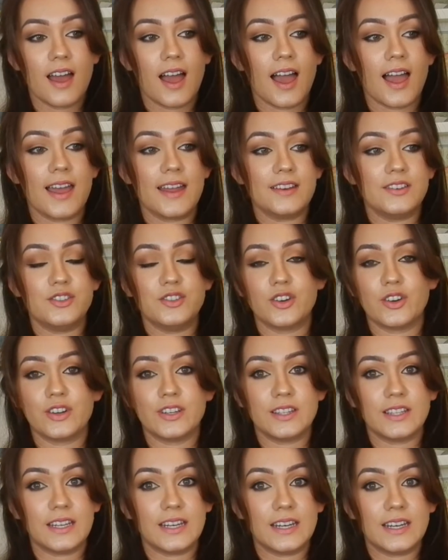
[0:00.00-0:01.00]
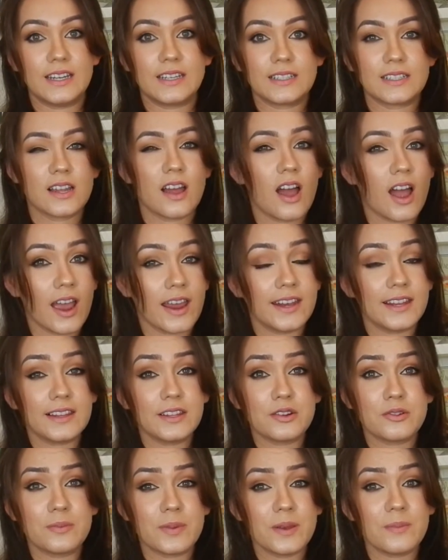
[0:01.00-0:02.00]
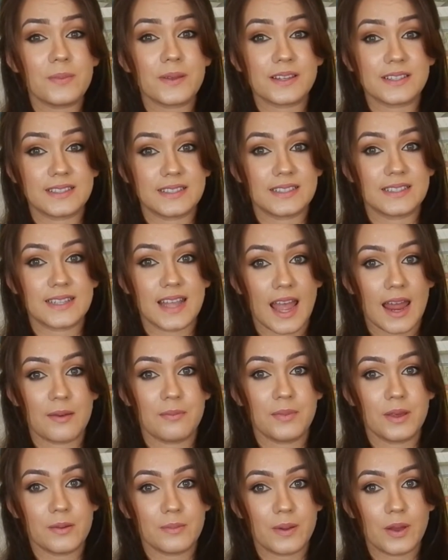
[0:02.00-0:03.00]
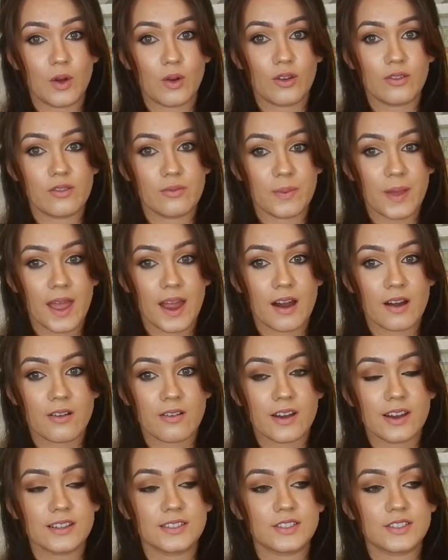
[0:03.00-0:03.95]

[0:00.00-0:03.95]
And you only need a tiny little bit because this can be a bit overpowering,